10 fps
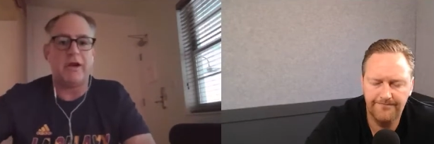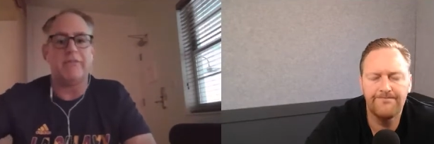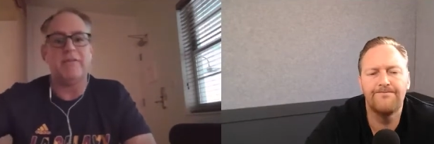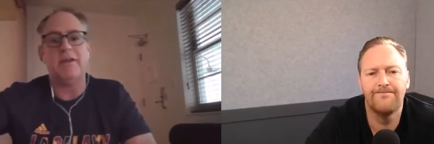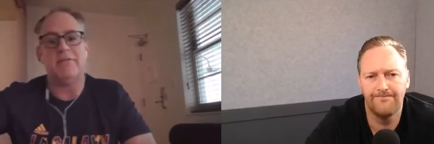
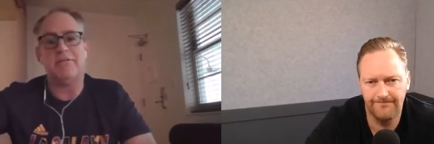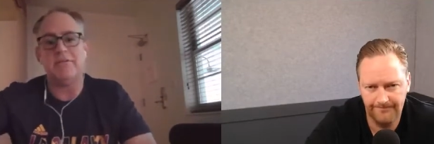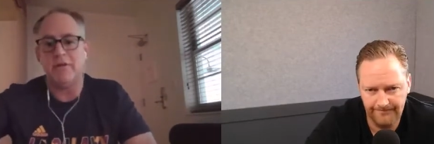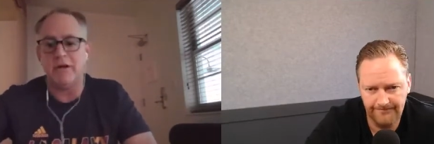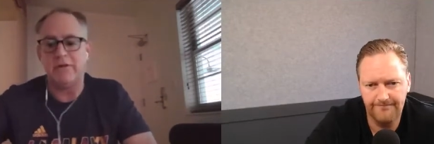
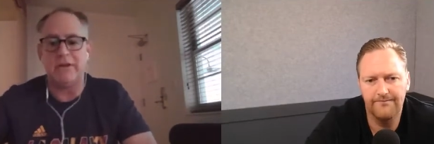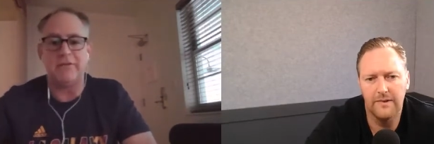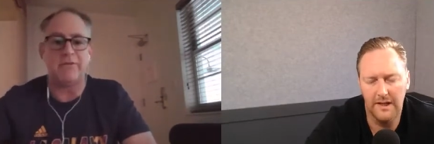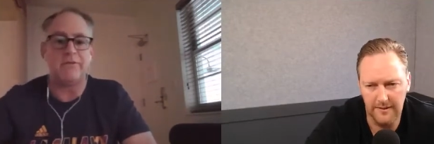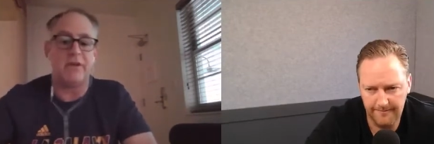Speaker 1: guarantees on
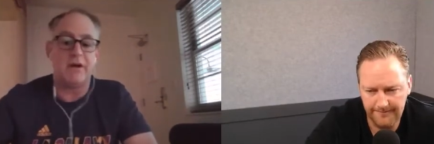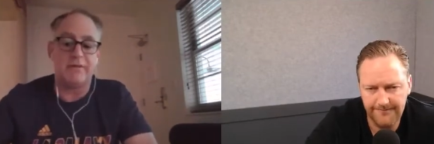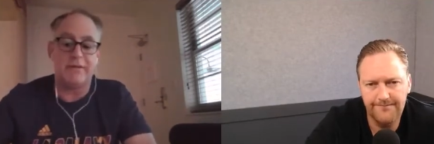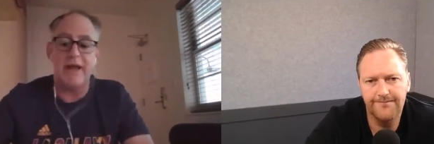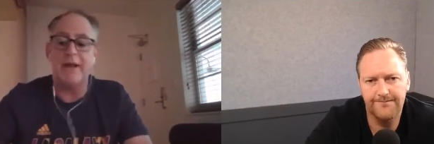leases yeah. and
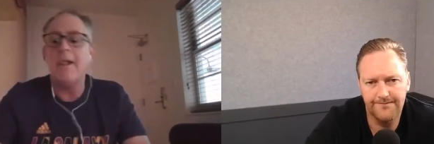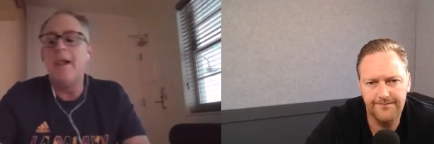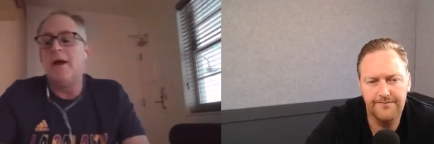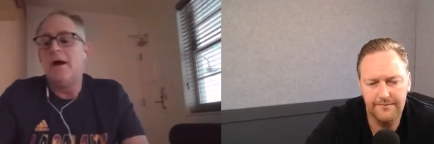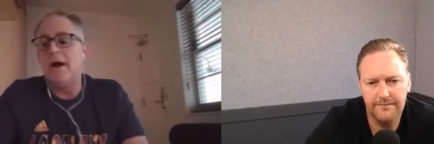on debt,
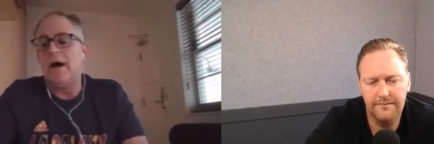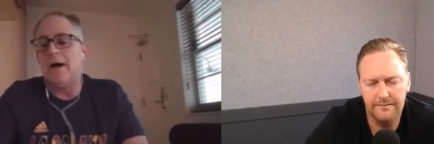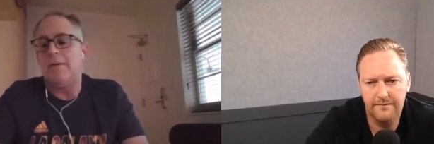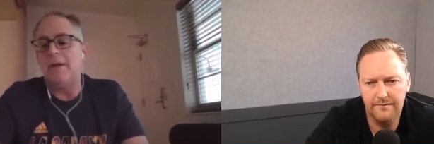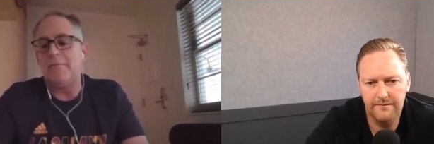
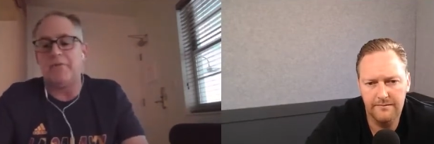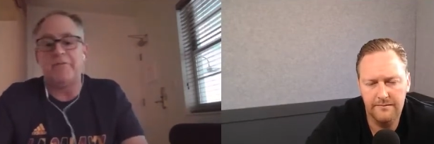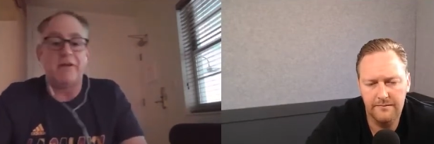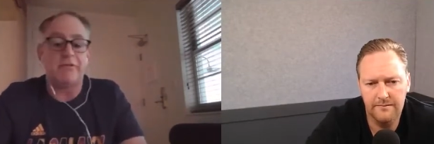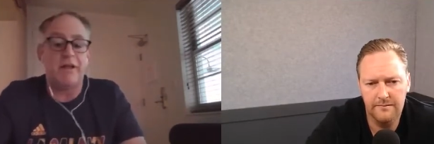um, and
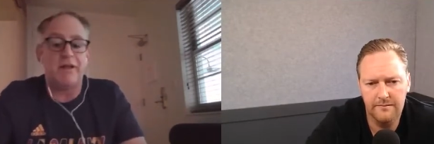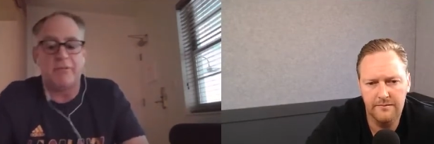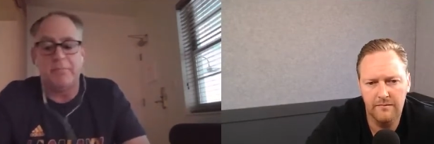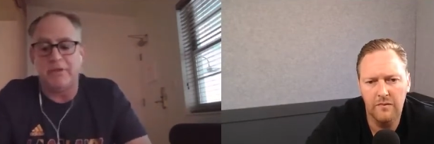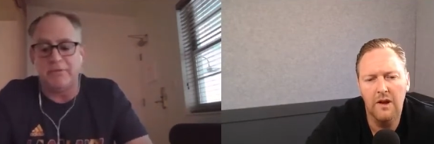
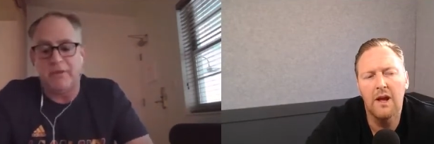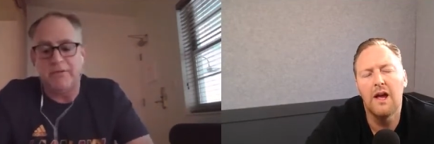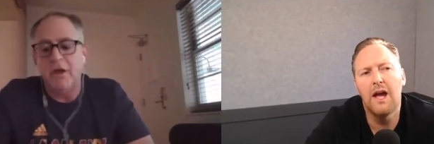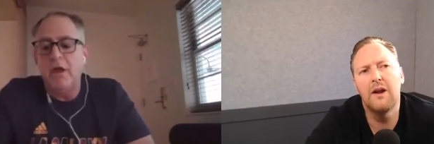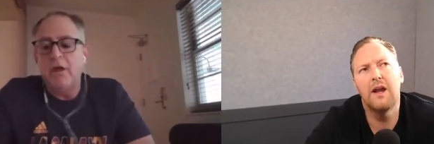professionalize the
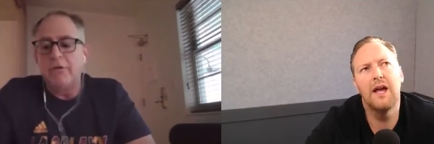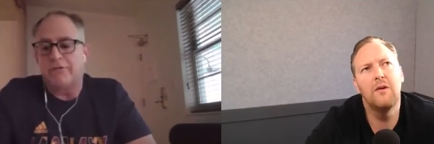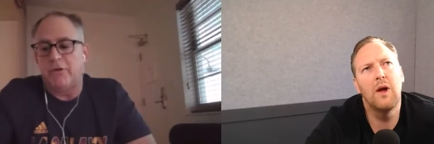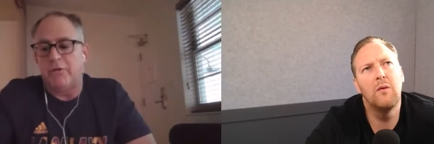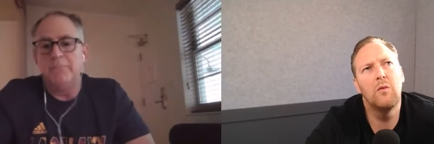business. And,
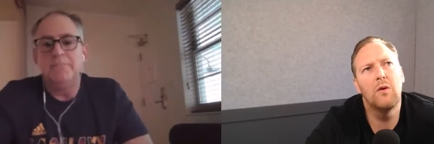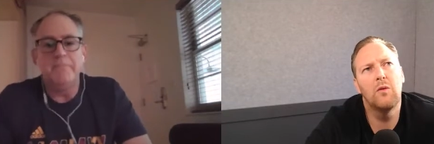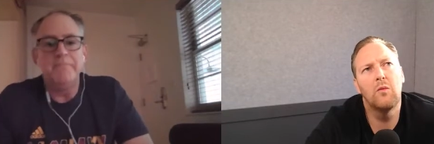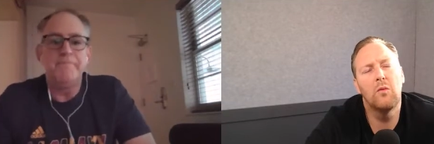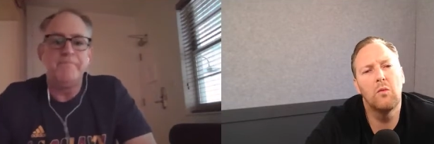so,
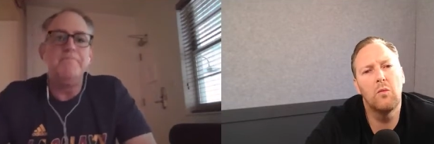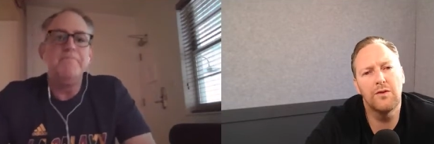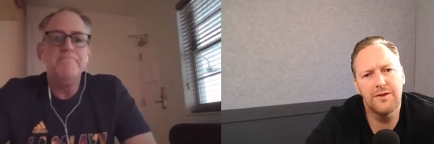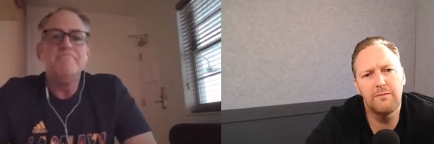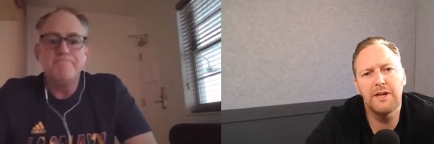
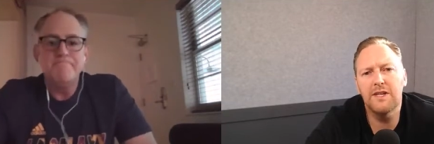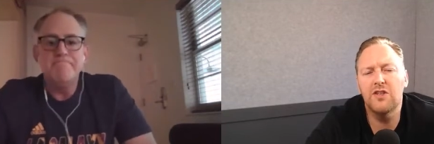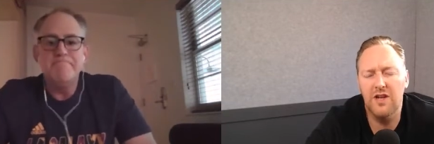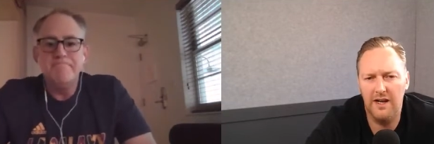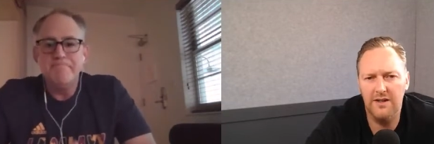
Speaker 2: what's the
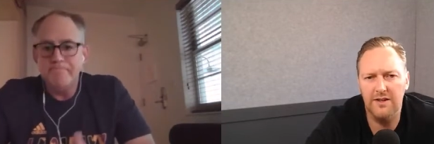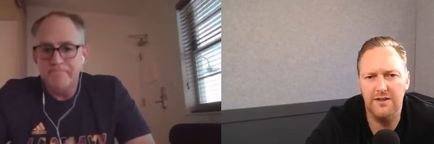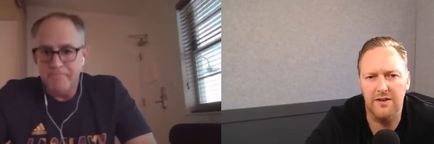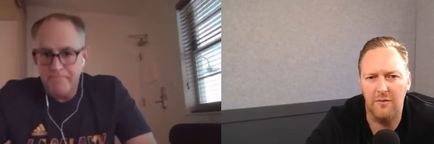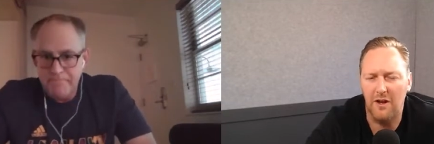biggest
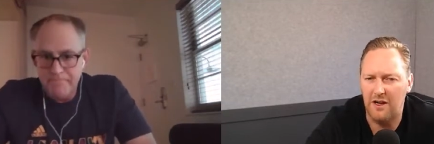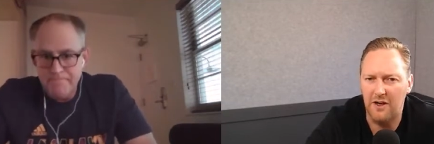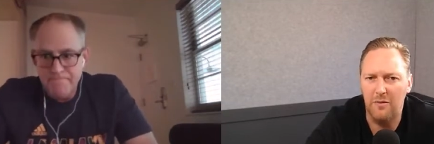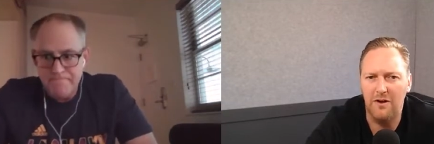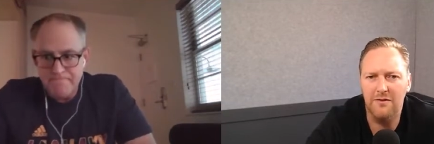challenges? So I'm going a
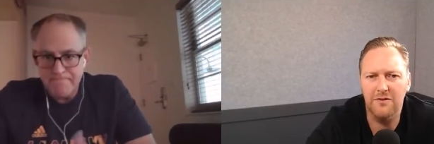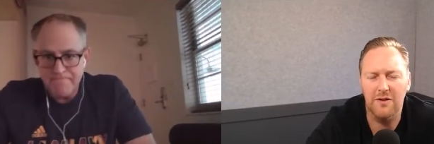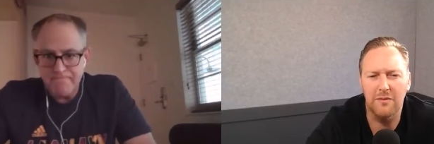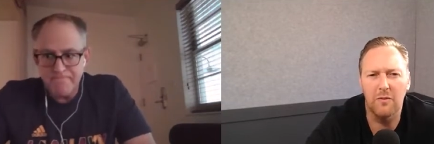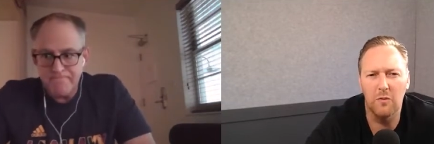little bit off
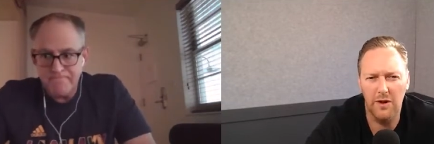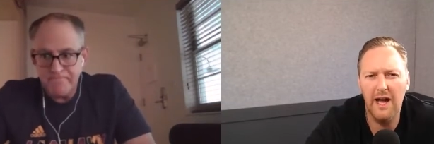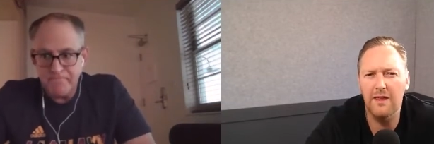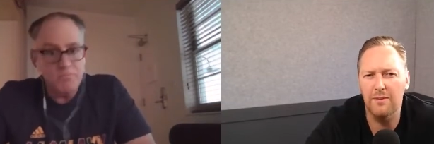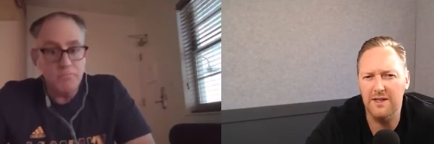script. But what
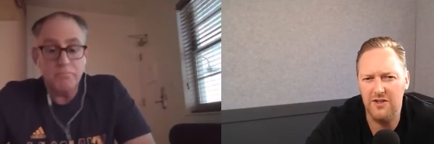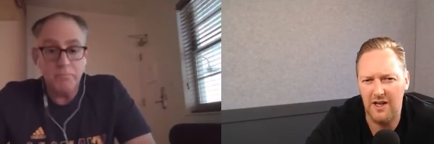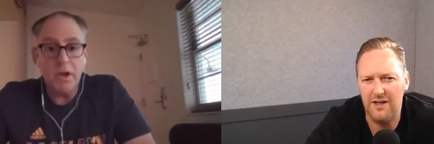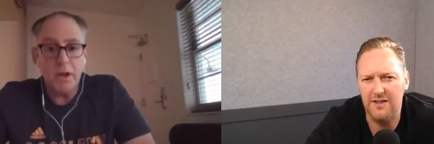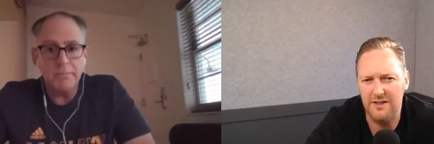are the biggest
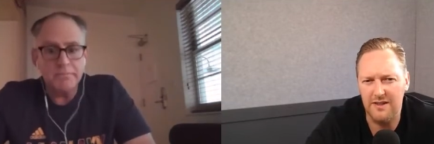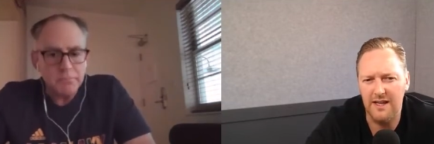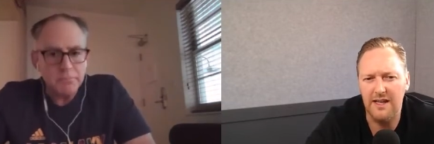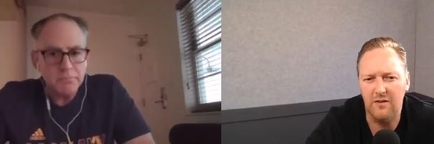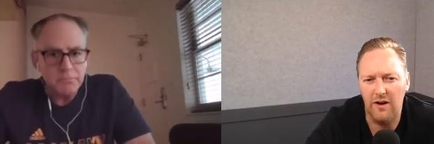challenges
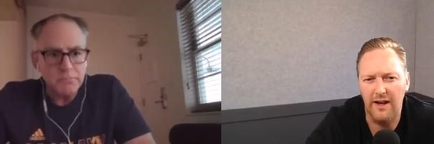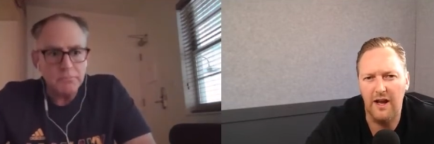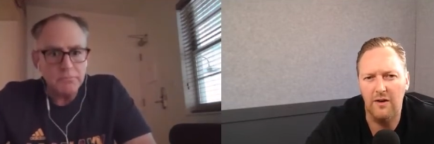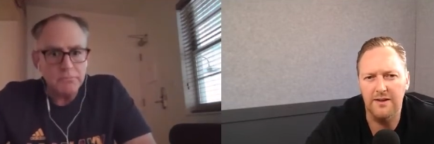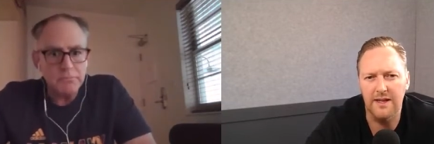there right
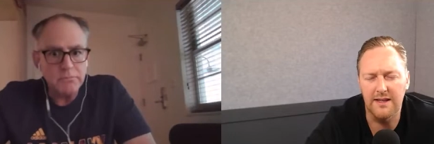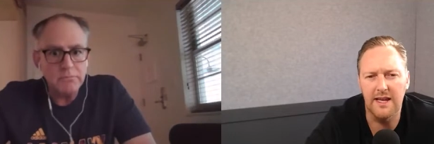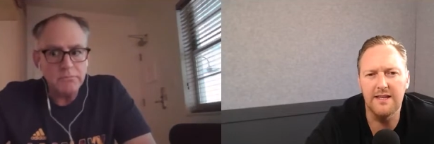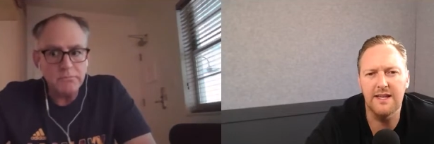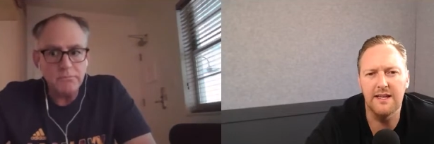now? Is
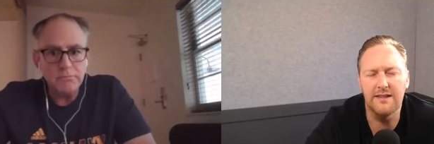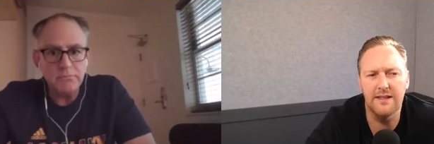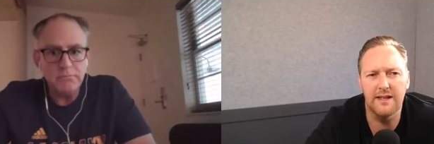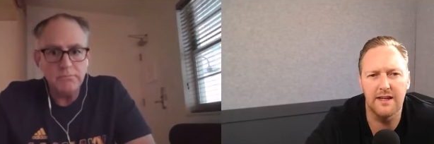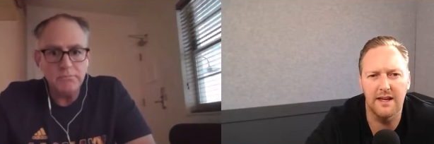is is
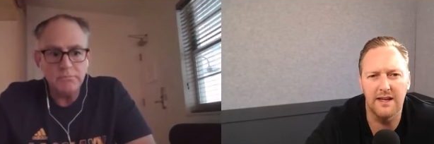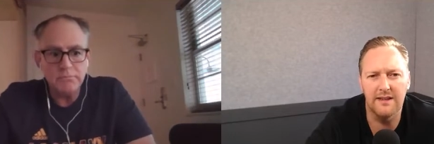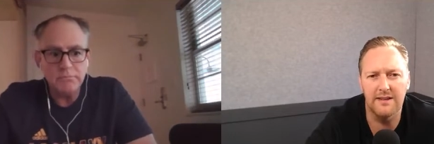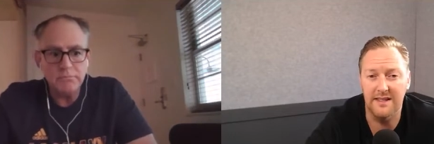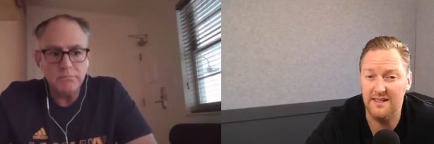there
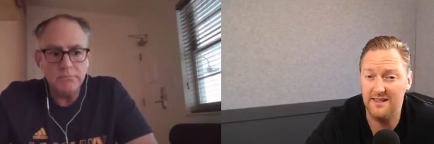is there